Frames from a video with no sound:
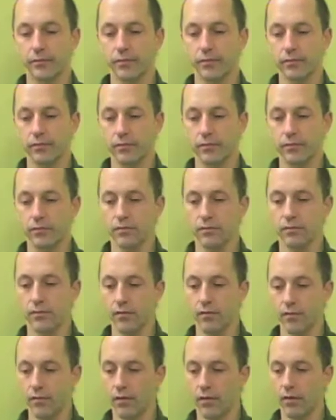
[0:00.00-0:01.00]

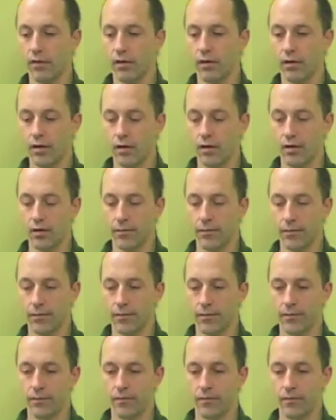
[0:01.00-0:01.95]
[no speech]